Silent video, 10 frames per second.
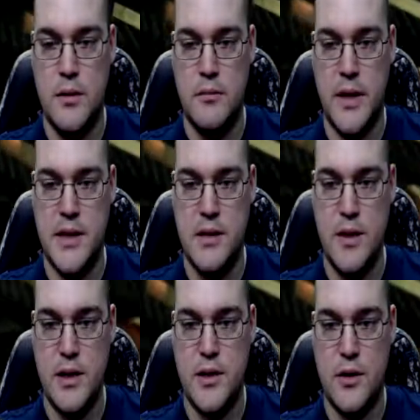My
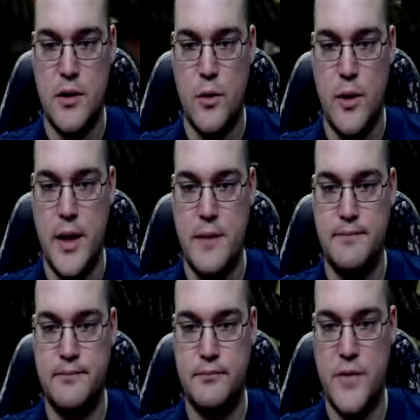teammates are in the way.
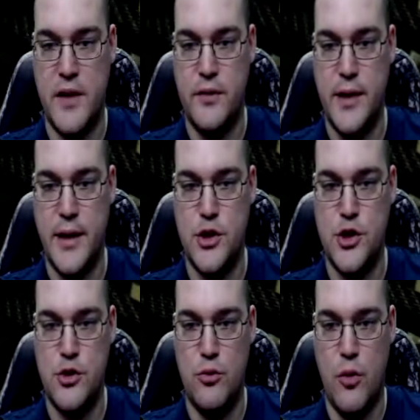Thankfully, I can
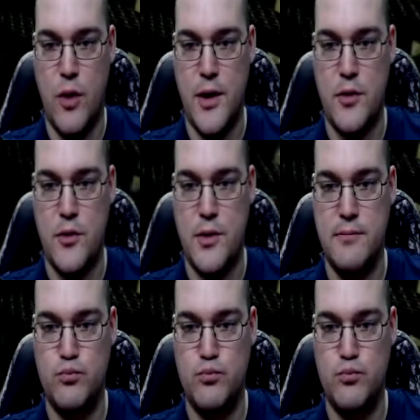shoot right through them.